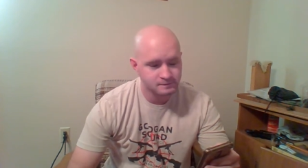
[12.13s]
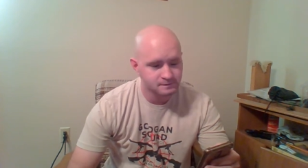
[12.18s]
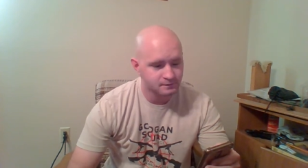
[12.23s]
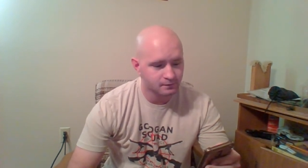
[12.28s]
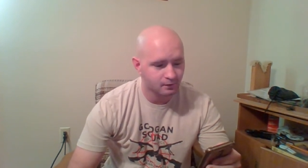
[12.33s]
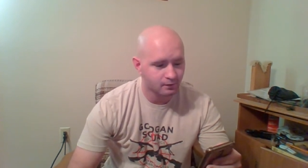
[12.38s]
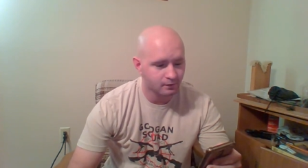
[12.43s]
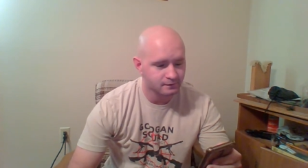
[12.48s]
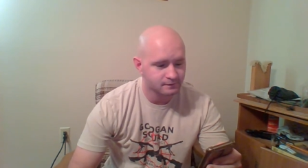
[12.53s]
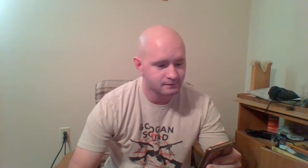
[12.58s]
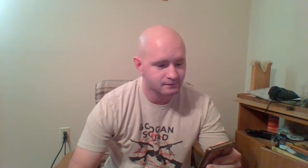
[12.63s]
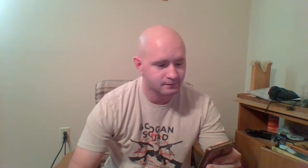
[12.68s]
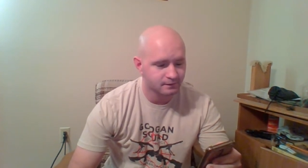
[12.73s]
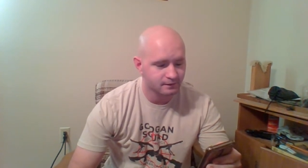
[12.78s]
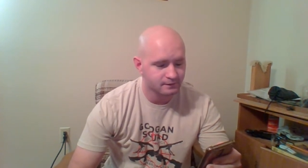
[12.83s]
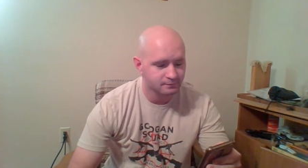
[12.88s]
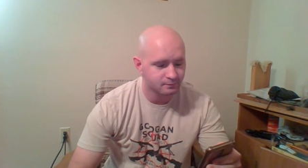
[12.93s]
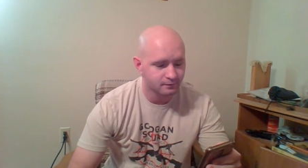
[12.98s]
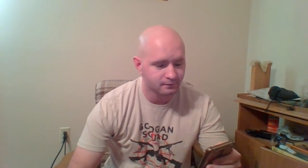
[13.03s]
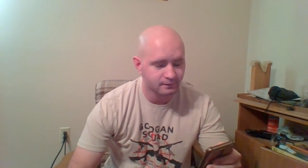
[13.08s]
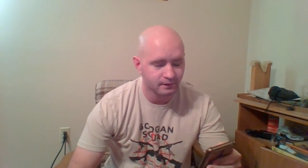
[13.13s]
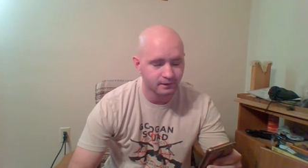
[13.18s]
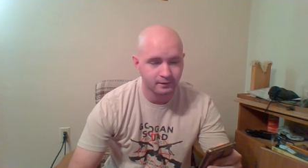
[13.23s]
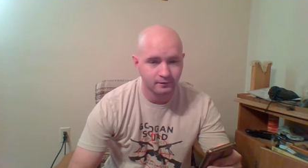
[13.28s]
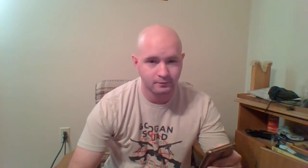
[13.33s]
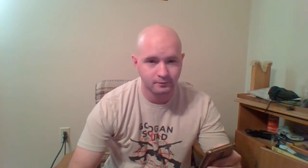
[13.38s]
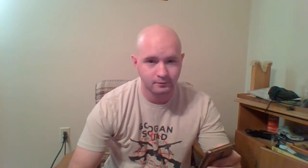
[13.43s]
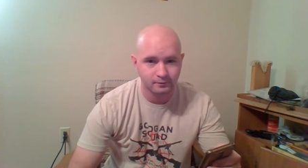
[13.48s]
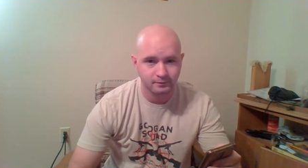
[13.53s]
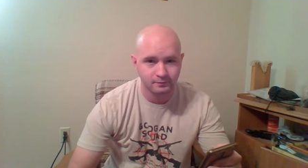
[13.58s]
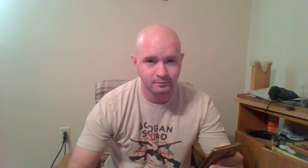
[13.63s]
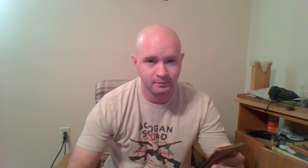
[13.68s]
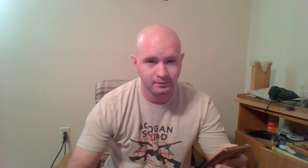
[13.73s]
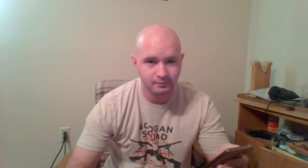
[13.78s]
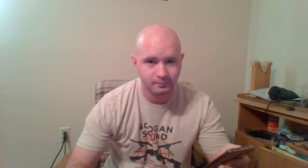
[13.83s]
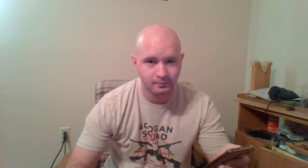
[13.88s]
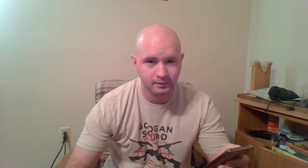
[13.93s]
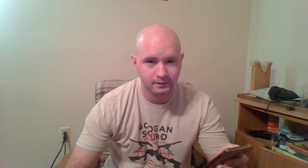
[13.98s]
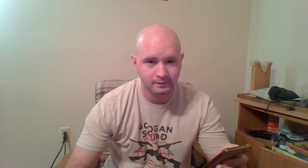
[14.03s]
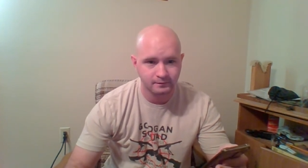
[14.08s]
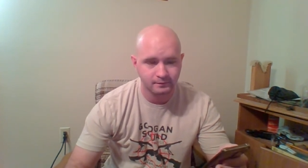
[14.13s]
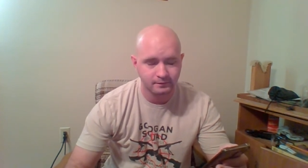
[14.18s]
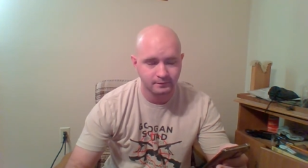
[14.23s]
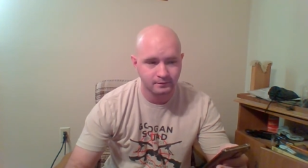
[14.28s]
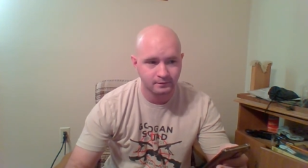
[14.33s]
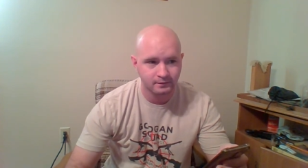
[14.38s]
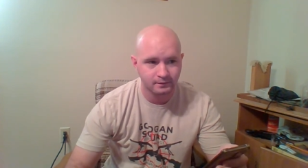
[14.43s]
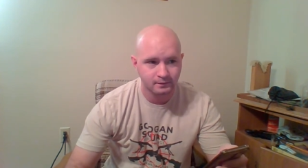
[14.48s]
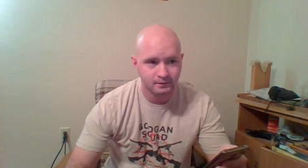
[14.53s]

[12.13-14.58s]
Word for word: So I guess we found out who the Smith & Wesson